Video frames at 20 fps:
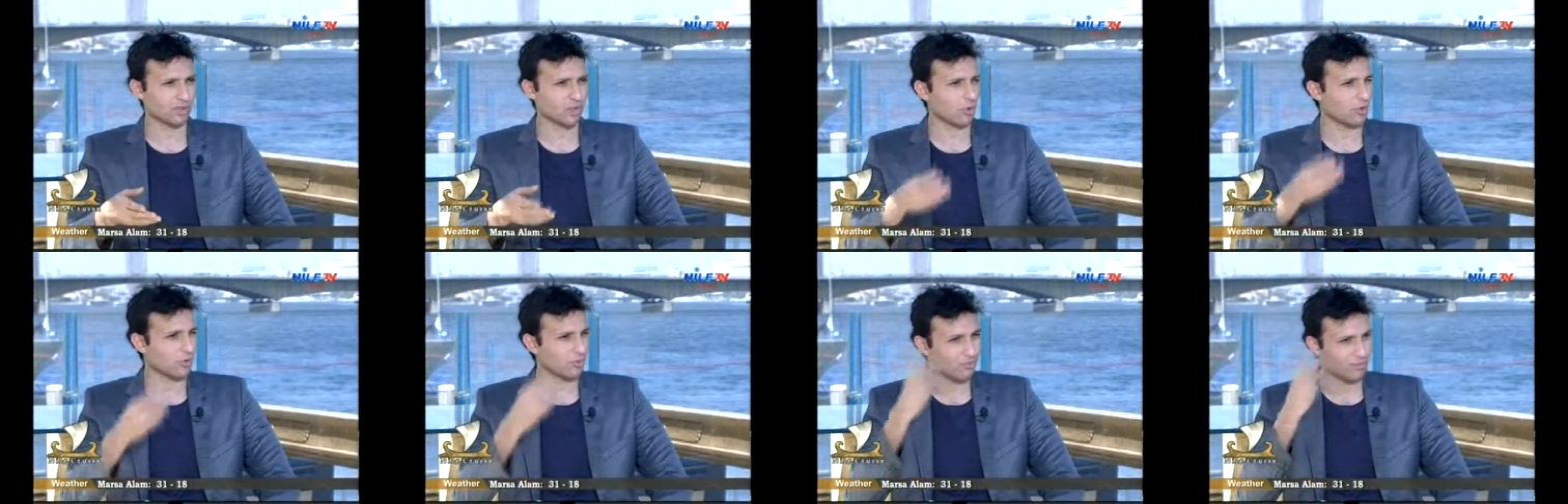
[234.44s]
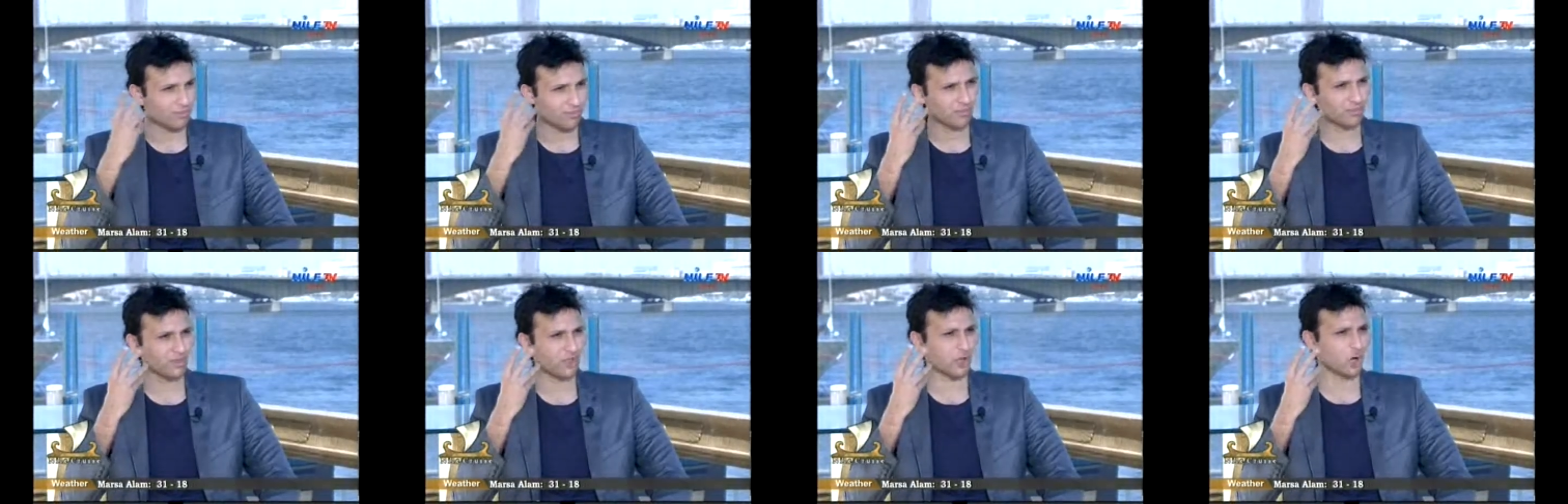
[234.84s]
Yeah, so but...
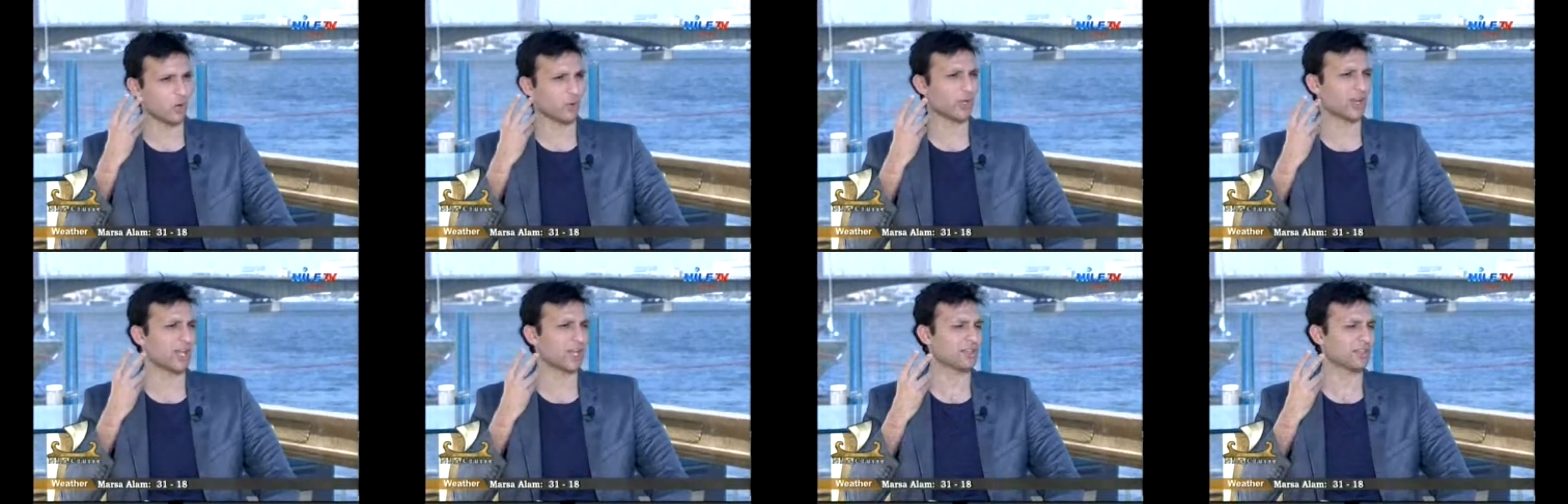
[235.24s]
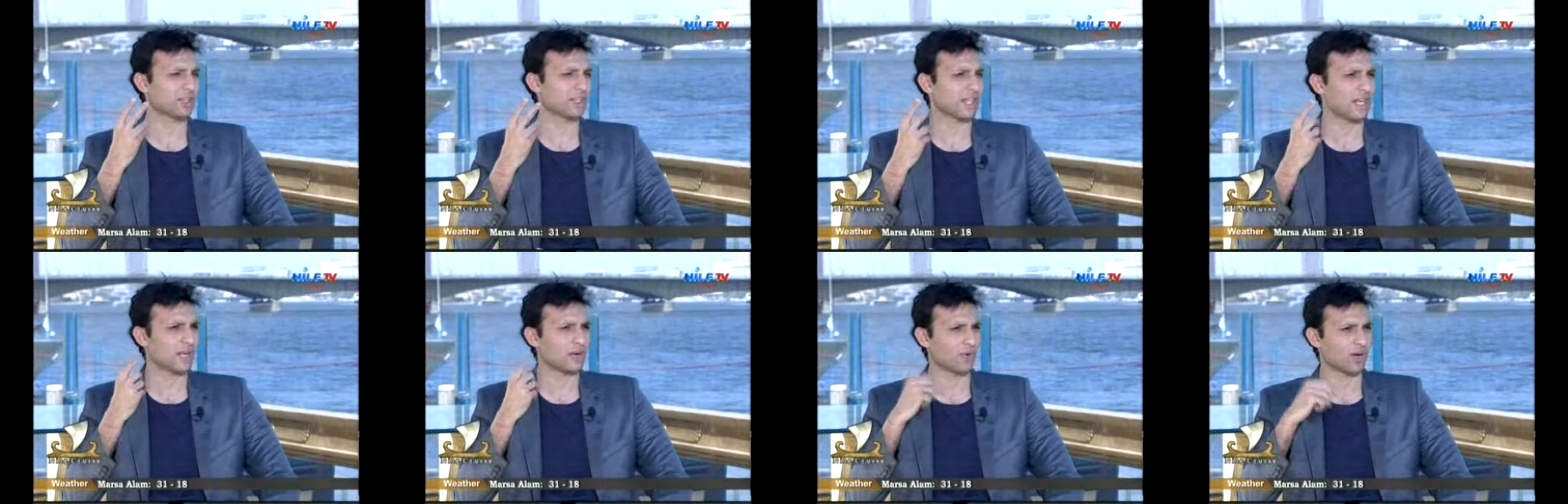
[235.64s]
You don't really
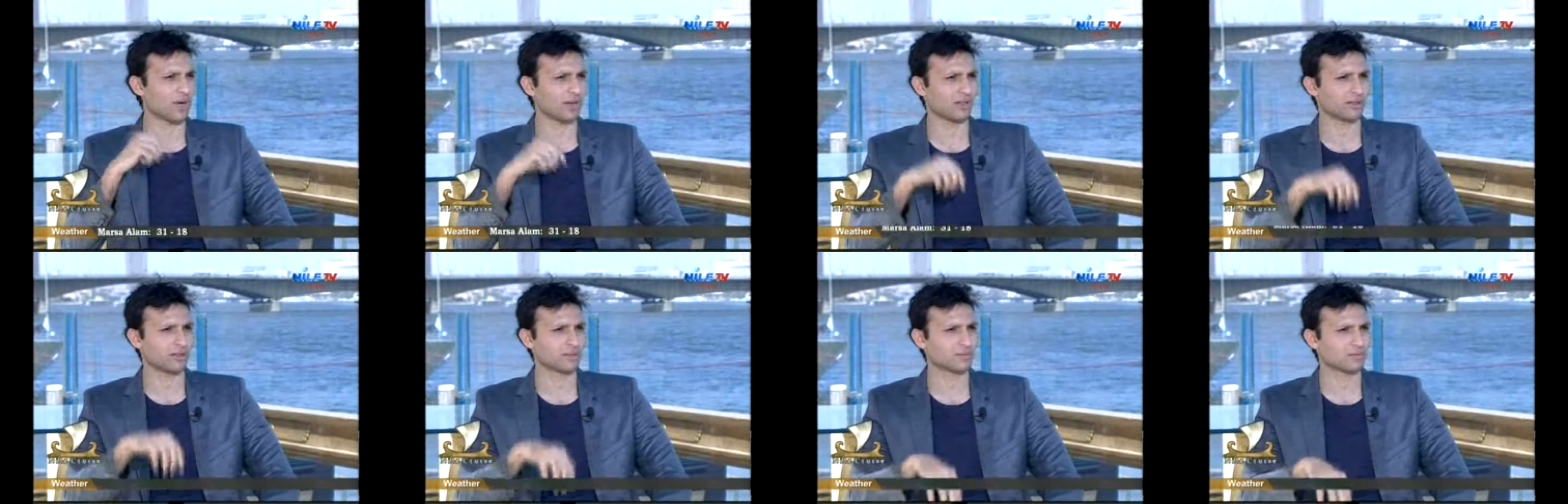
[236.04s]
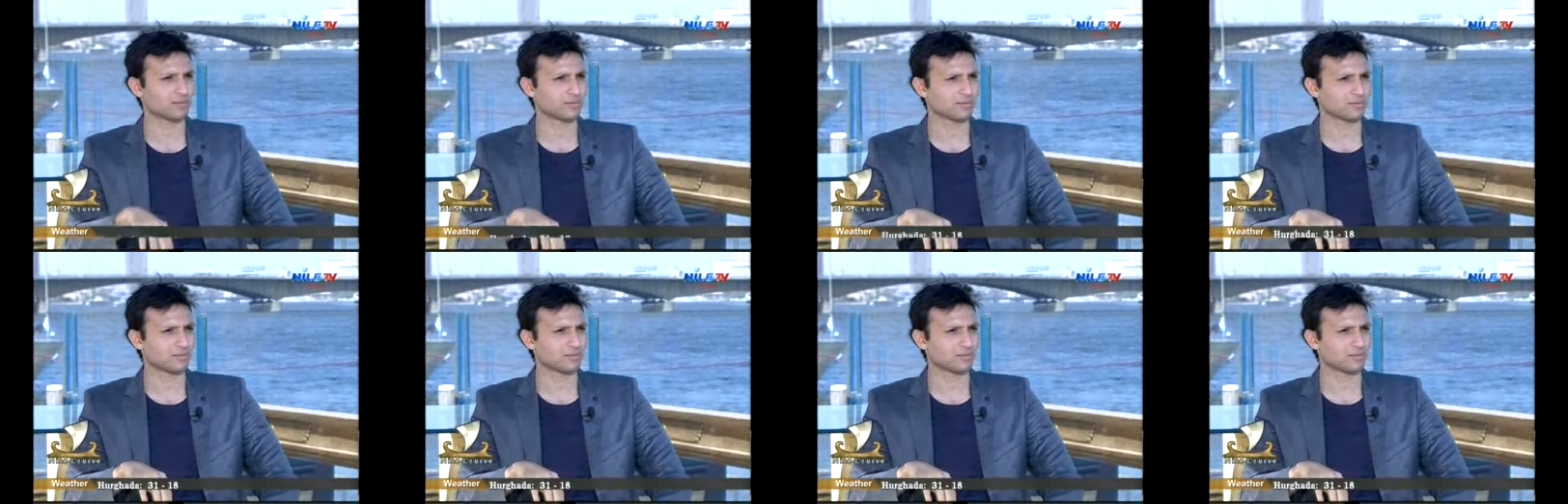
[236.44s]
understand why. But